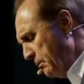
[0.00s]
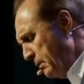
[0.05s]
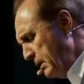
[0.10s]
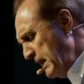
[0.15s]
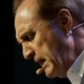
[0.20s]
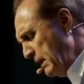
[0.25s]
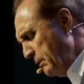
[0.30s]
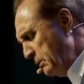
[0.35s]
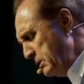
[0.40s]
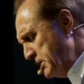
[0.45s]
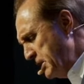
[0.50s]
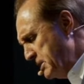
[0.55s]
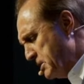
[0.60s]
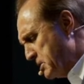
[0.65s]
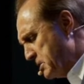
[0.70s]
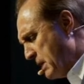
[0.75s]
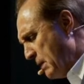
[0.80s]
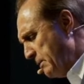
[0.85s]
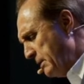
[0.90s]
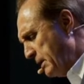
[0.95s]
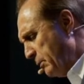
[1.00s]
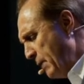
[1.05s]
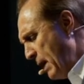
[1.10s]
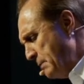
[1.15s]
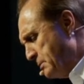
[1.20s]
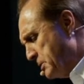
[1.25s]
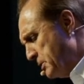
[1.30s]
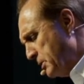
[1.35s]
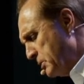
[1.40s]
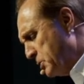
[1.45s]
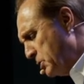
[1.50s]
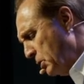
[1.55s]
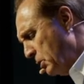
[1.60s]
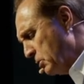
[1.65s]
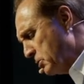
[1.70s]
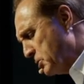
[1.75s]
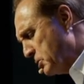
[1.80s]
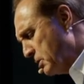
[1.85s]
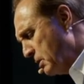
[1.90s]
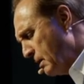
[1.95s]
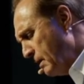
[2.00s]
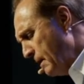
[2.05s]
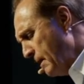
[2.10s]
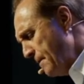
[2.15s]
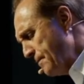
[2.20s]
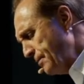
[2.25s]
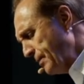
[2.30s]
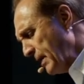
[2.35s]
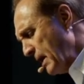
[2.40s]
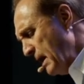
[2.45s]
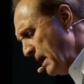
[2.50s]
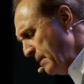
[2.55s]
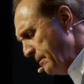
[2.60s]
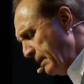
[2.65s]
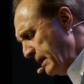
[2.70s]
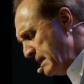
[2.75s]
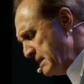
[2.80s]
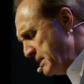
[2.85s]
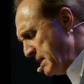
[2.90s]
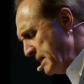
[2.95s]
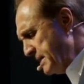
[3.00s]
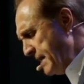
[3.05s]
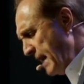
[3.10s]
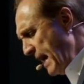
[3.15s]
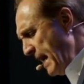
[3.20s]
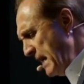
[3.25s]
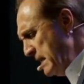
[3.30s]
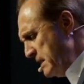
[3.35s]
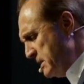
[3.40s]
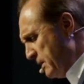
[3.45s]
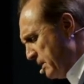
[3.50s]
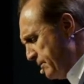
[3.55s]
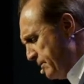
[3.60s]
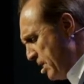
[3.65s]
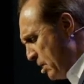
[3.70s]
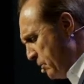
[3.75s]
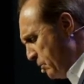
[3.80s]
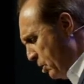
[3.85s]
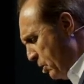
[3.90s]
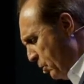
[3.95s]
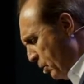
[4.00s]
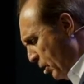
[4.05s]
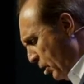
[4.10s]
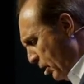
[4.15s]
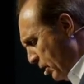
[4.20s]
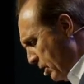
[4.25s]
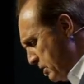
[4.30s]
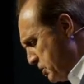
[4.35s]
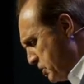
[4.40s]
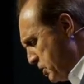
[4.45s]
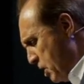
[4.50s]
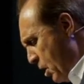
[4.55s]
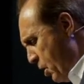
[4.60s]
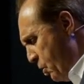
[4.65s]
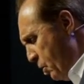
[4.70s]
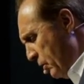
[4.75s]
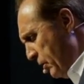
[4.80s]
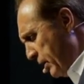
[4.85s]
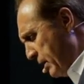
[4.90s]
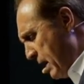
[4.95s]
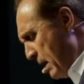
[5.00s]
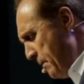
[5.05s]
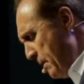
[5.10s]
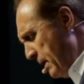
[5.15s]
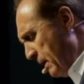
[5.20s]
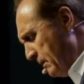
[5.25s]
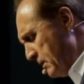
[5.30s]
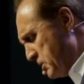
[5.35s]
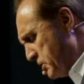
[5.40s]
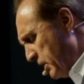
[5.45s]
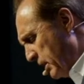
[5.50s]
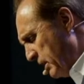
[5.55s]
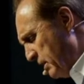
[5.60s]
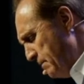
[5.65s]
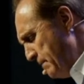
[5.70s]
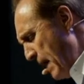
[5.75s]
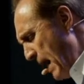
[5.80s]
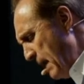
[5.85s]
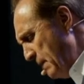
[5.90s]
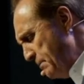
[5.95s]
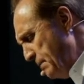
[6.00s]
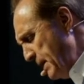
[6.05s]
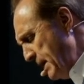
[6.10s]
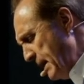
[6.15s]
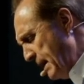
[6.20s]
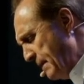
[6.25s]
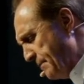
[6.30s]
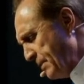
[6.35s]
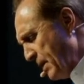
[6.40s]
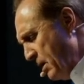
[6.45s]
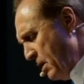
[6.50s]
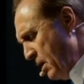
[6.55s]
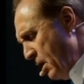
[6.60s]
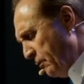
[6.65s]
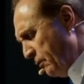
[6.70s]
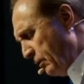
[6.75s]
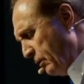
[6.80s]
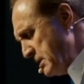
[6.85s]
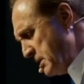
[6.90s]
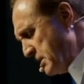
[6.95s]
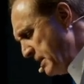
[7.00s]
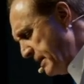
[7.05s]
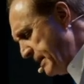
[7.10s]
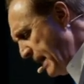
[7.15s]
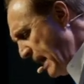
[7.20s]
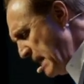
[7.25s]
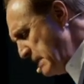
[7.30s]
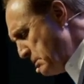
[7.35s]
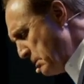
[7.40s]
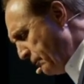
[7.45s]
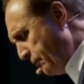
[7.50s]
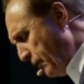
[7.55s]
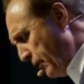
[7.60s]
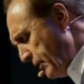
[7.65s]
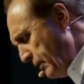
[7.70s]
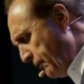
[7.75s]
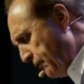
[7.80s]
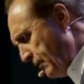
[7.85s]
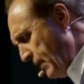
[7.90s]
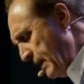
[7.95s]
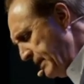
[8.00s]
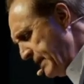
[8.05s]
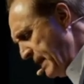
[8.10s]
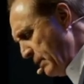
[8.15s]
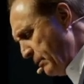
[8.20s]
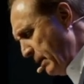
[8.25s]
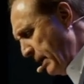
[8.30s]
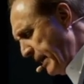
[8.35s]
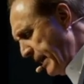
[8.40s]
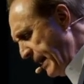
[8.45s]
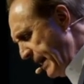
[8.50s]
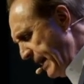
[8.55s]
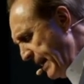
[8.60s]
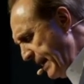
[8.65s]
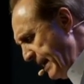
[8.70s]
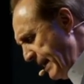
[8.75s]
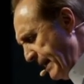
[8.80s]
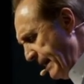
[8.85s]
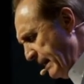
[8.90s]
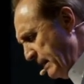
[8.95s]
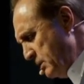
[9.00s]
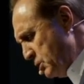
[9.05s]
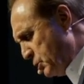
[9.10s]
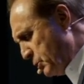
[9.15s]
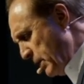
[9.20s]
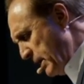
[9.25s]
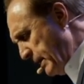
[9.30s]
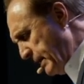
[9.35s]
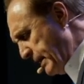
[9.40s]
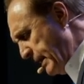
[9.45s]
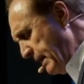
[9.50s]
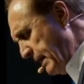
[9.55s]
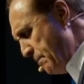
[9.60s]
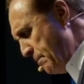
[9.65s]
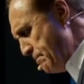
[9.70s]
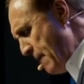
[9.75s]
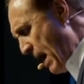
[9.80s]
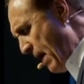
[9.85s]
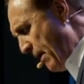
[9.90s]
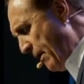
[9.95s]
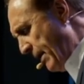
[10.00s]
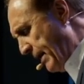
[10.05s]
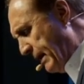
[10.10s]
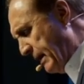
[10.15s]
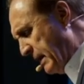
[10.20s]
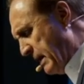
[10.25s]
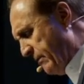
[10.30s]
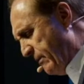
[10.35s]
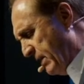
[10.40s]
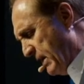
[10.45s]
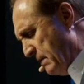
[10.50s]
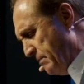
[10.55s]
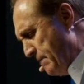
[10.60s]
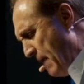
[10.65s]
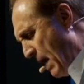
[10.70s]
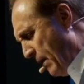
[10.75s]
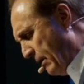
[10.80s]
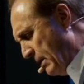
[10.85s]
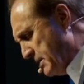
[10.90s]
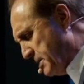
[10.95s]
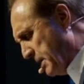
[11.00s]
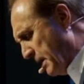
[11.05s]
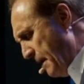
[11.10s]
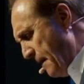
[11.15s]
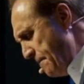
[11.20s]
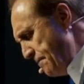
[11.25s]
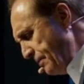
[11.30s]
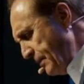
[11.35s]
is coming to rapture the church. But as the days of Noah were, so will the coming of the Son of Man be. For as in the days before the flood, they were eating and drinking and marrying and giving in marriage